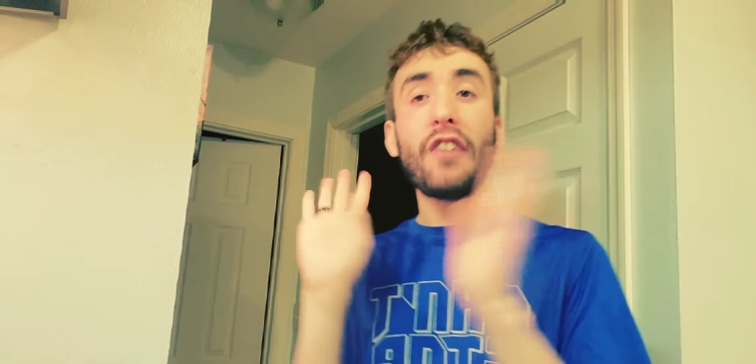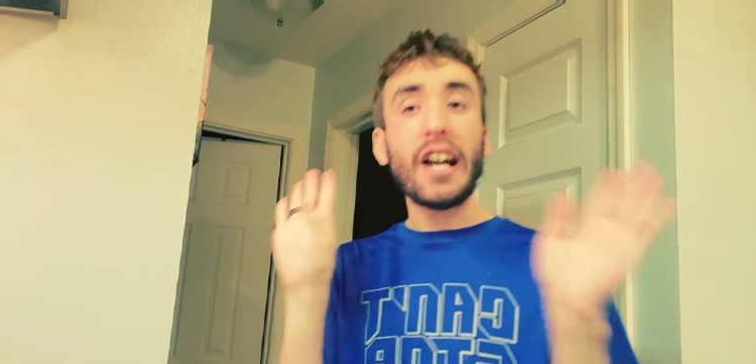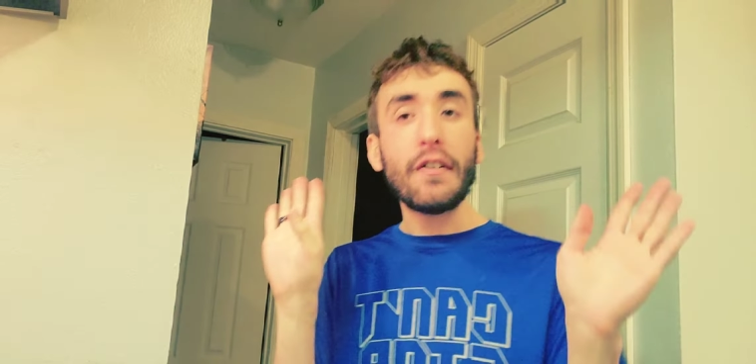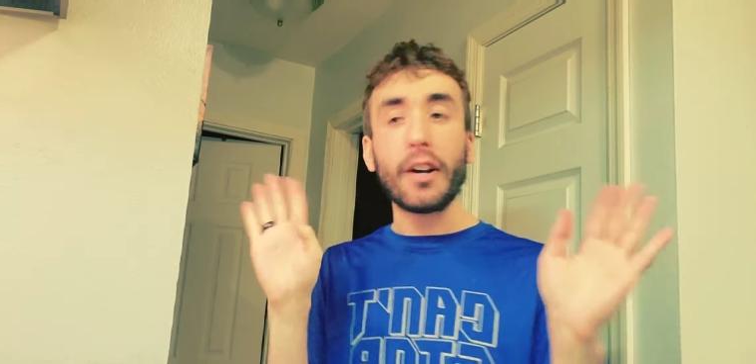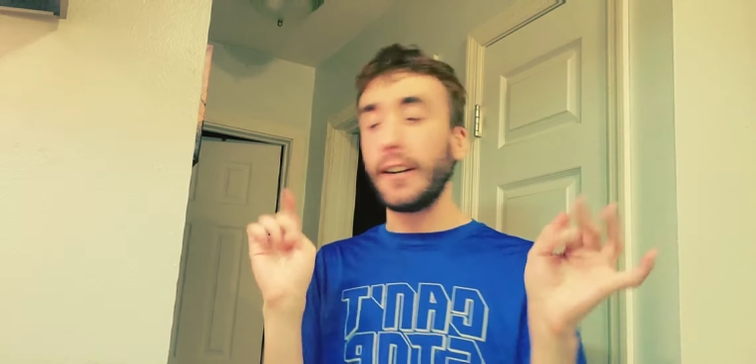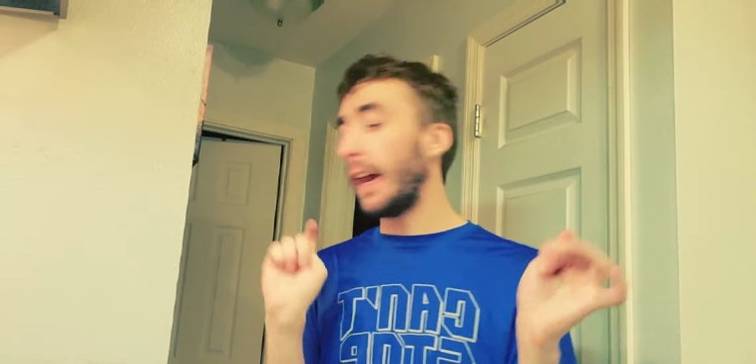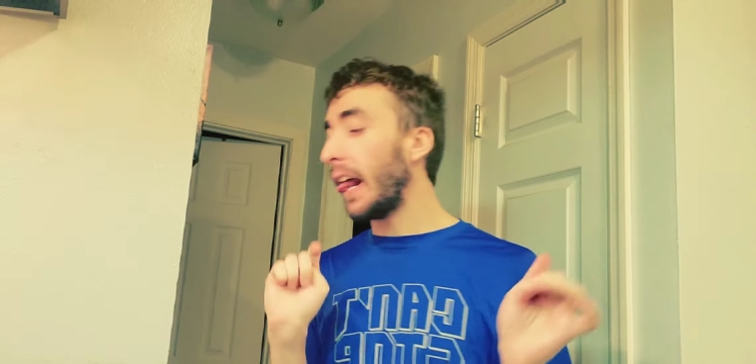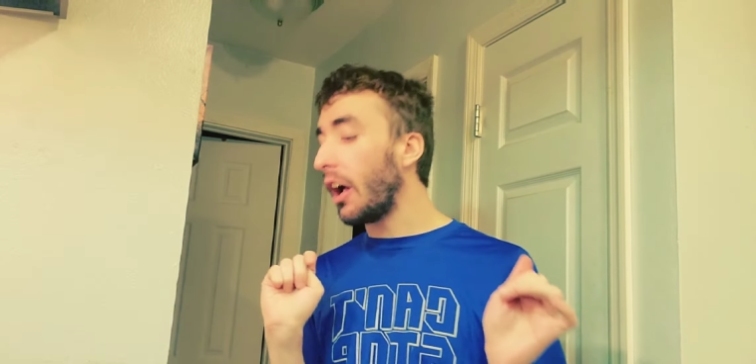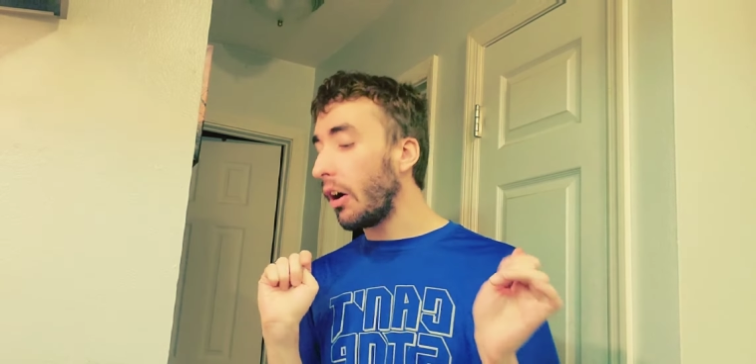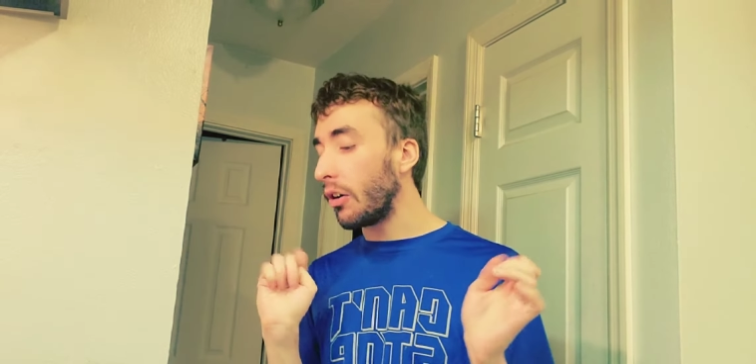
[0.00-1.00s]
favorite.
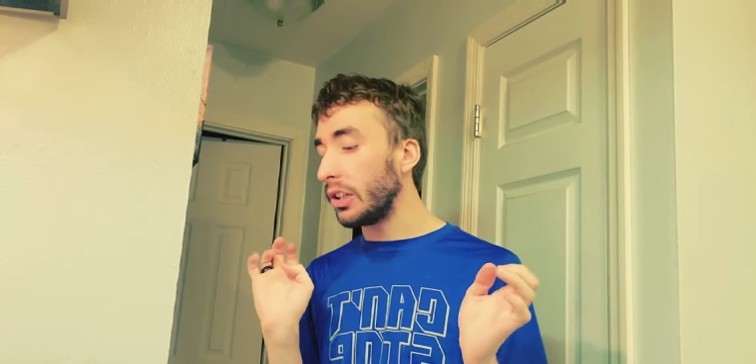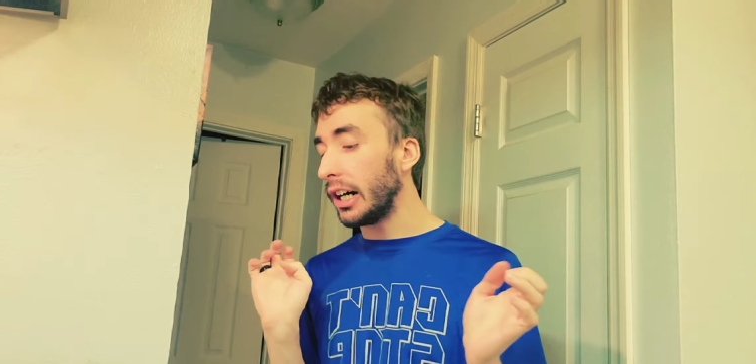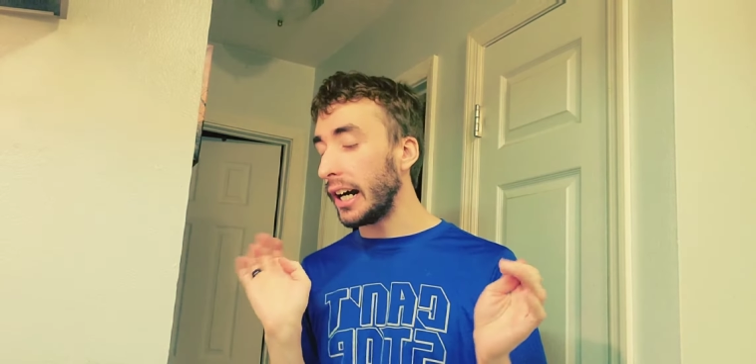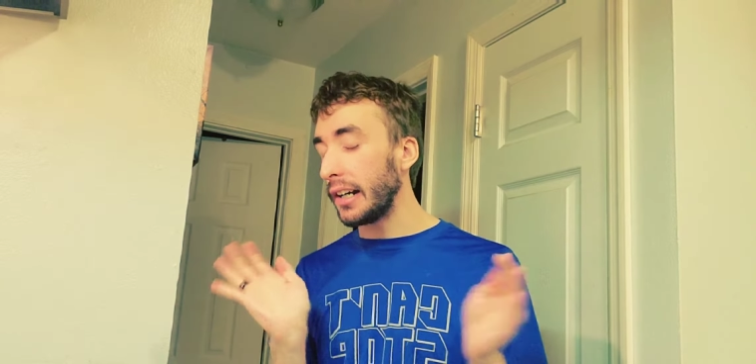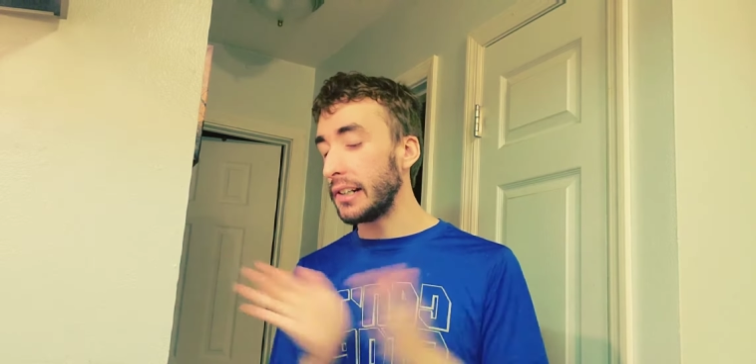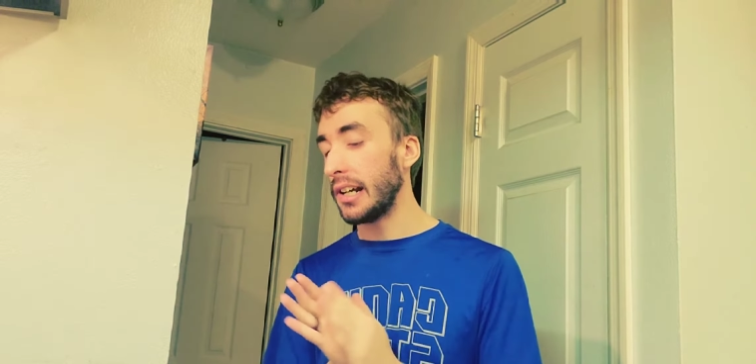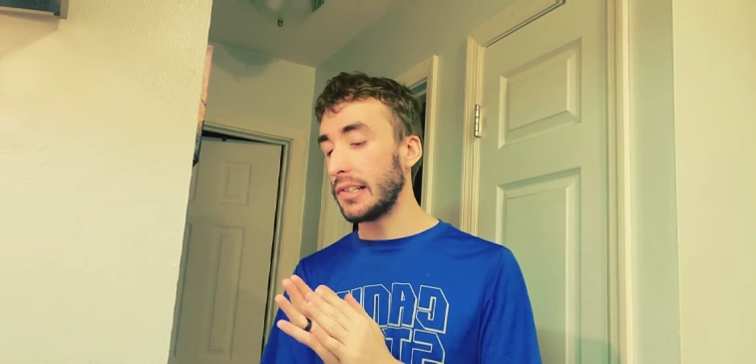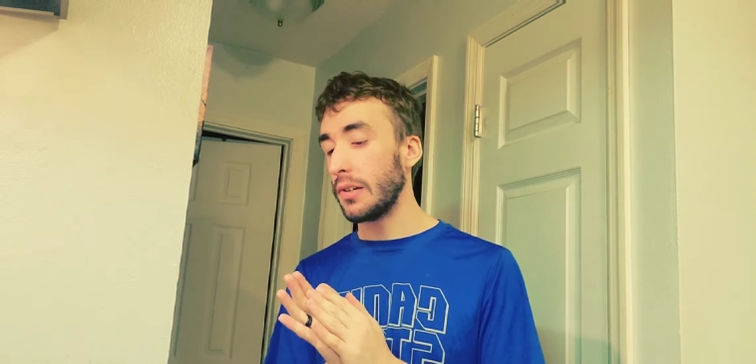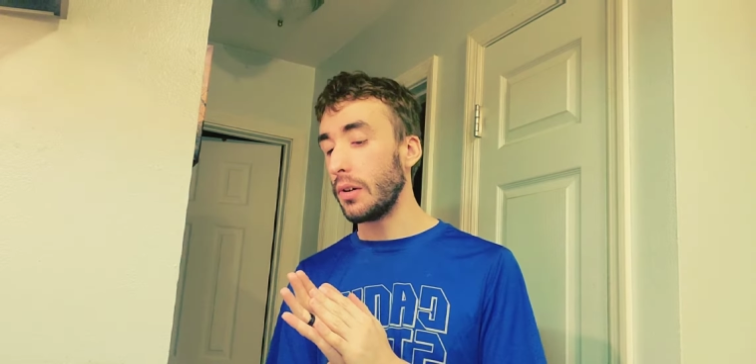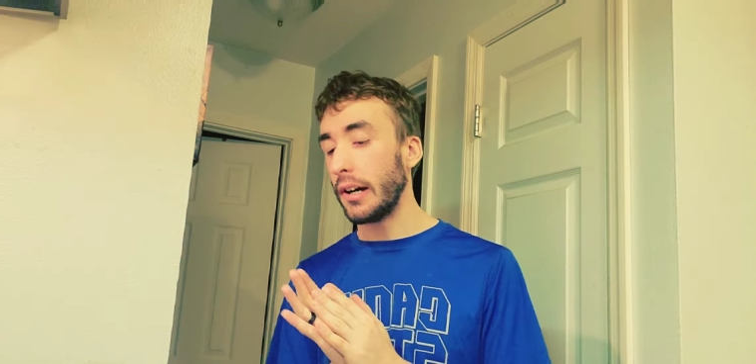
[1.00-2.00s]
Oh god, it
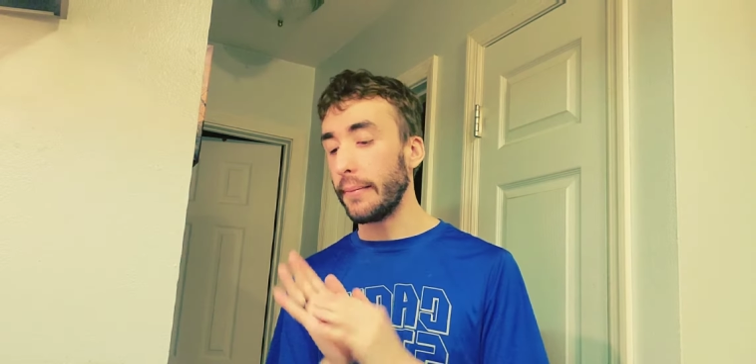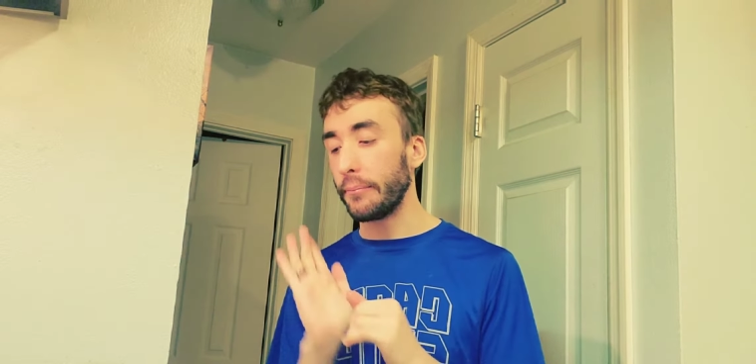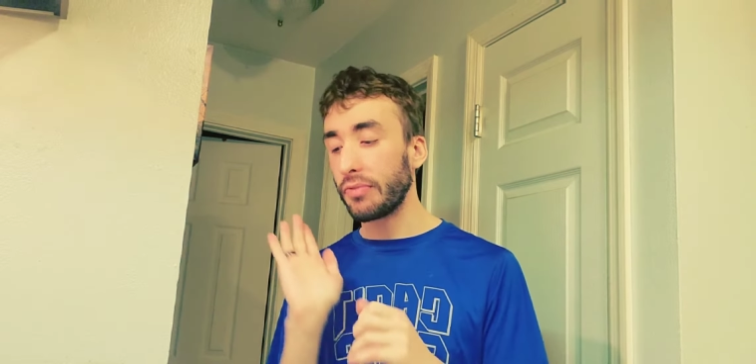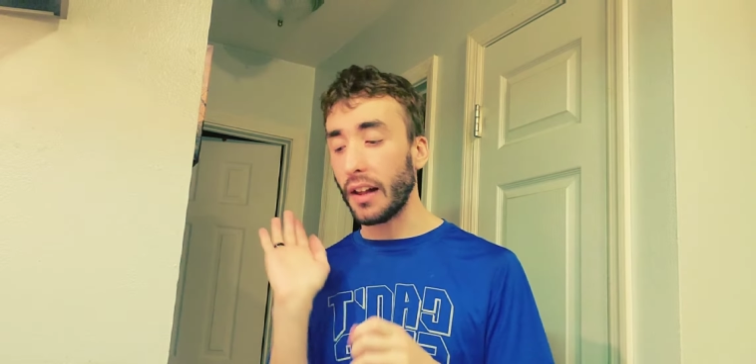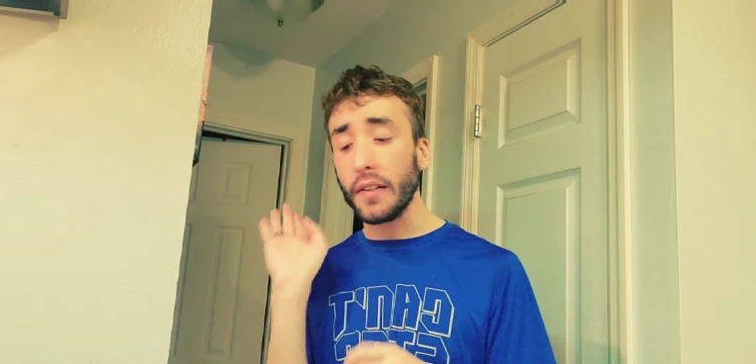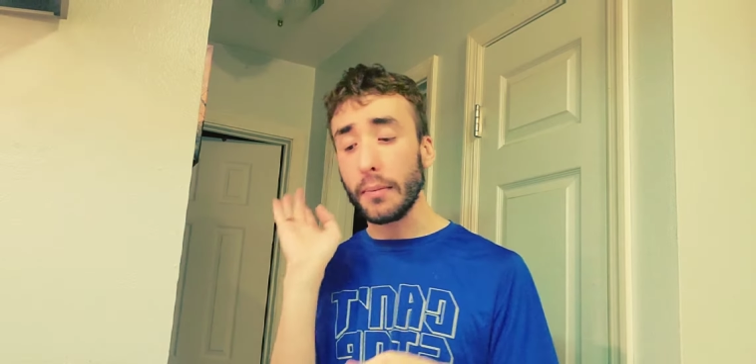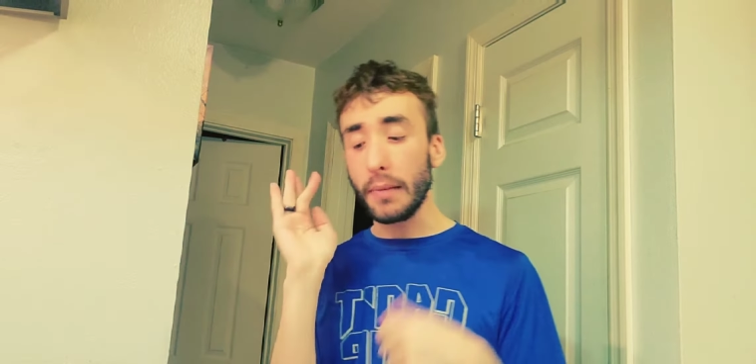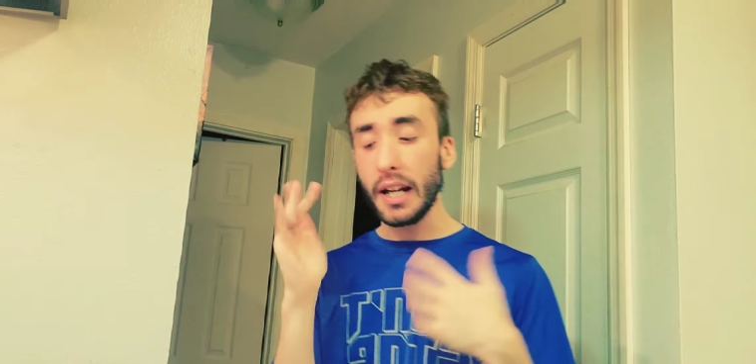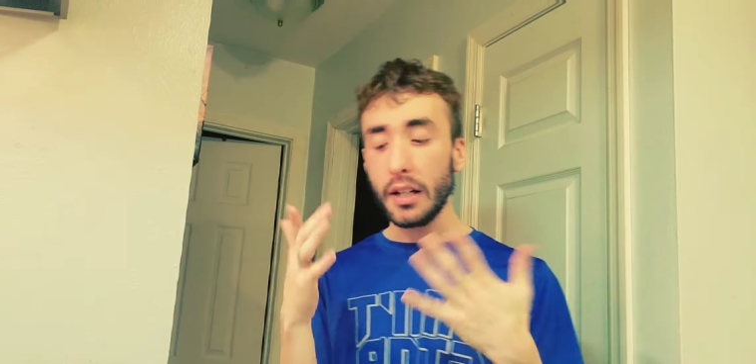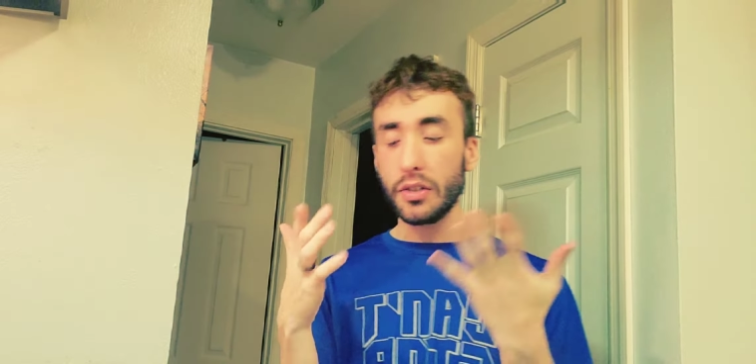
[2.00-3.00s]
tastes so good. The
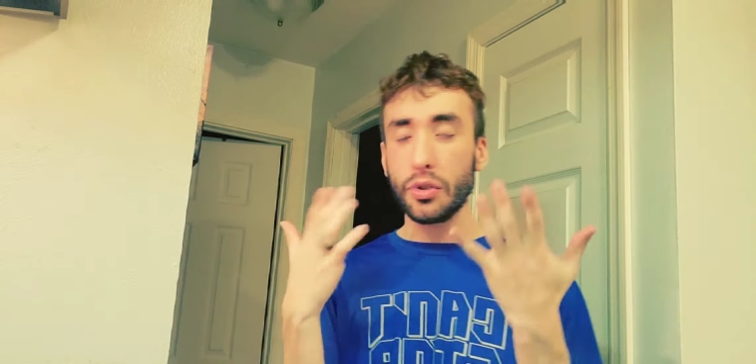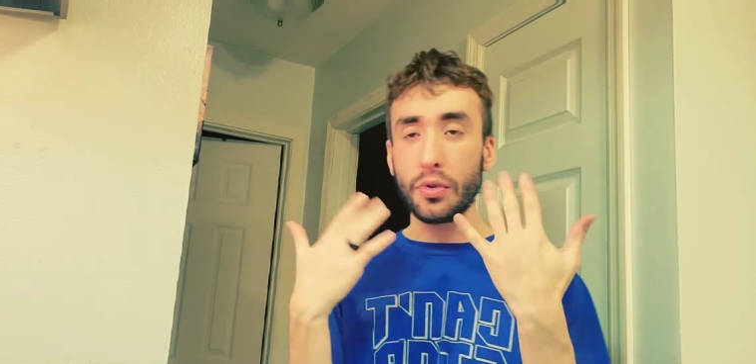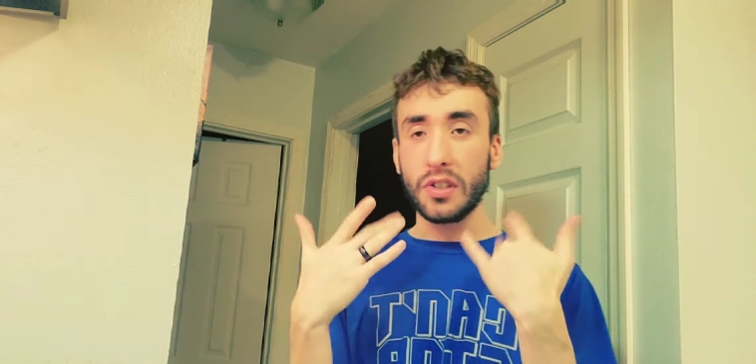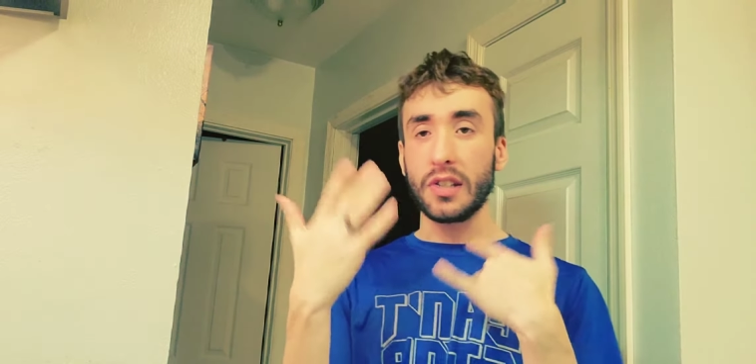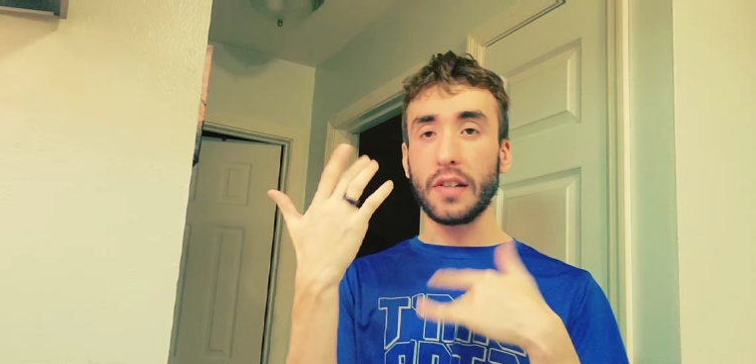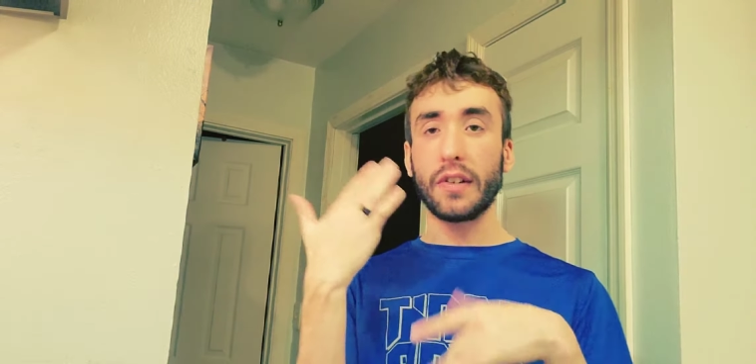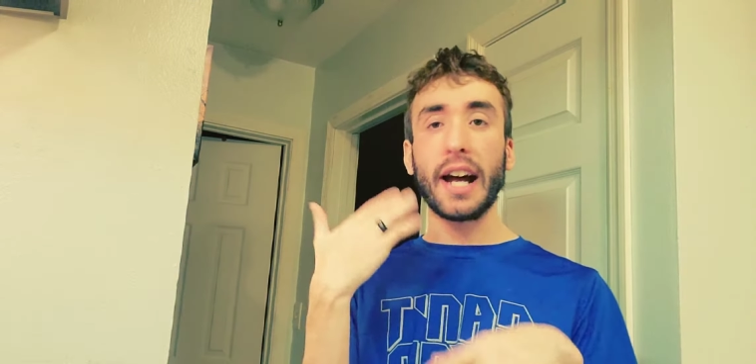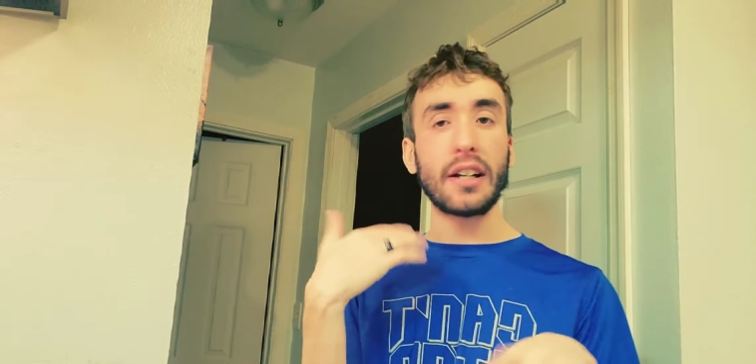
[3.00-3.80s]
meat juices have